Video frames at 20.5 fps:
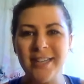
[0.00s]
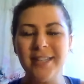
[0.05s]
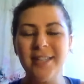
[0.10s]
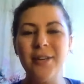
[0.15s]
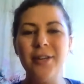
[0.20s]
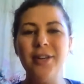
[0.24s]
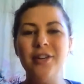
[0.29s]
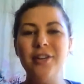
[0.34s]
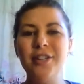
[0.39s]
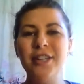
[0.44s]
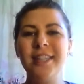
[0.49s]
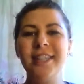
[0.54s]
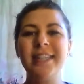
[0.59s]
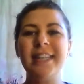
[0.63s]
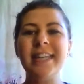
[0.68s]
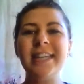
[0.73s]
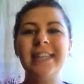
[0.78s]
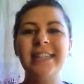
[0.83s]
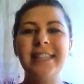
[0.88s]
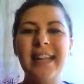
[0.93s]
So you're just
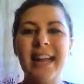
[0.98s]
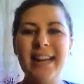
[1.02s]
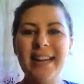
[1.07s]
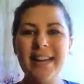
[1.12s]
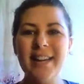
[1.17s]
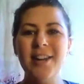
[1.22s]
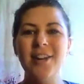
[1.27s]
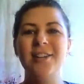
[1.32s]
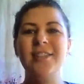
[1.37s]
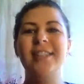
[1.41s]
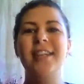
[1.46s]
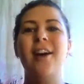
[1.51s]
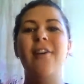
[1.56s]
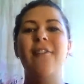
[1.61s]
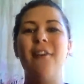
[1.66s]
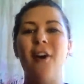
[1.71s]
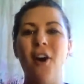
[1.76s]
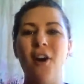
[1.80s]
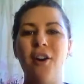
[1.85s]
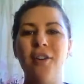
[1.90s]
like sending yourself
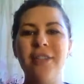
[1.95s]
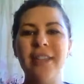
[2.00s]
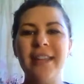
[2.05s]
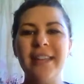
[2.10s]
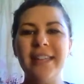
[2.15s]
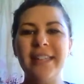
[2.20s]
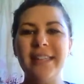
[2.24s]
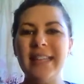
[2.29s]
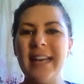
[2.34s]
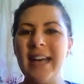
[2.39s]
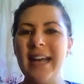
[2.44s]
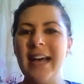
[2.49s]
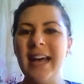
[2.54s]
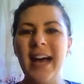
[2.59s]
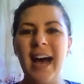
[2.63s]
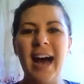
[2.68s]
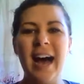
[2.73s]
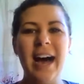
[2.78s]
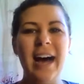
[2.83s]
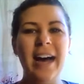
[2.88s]
all these
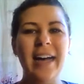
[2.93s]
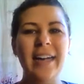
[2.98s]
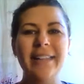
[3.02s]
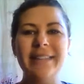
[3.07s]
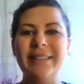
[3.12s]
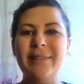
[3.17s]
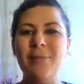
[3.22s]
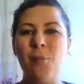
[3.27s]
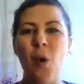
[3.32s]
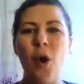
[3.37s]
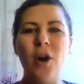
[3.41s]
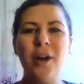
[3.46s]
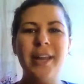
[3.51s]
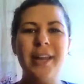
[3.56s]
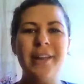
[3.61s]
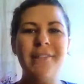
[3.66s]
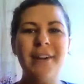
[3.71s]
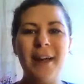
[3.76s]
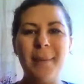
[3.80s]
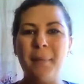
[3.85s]

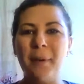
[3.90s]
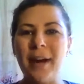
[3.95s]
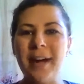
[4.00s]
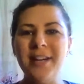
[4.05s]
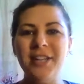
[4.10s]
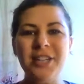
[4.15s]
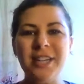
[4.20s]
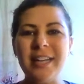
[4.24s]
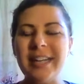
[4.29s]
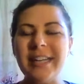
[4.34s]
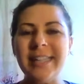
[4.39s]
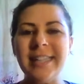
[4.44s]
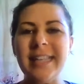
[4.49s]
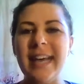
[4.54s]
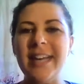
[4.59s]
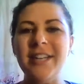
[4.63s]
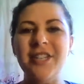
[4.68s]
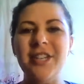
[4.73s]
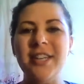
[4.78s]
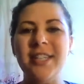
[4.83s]
wonky vibrations
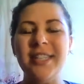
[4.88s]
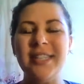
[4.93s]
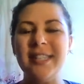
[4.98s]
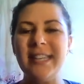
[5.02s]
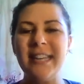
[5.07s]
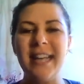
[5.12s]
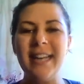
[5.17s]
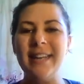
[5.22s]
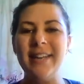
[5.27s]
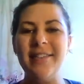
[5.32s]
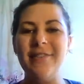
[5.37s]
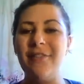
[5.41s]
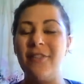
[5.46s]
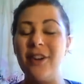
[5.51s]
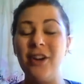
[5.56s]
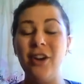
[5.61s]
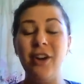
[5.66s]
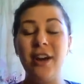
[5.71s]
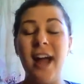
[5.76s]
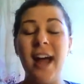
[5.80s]
that just, for
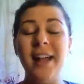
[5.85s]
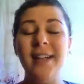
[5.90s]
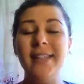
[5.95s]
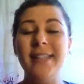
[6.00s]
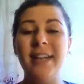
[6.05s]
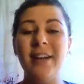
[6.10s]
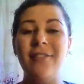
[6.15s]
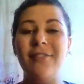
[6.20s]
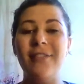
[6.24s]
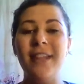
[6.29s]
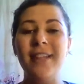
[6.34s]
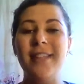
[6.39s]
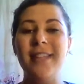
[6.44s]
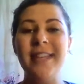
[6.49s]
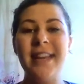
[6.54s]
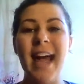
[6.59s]
your God self, that's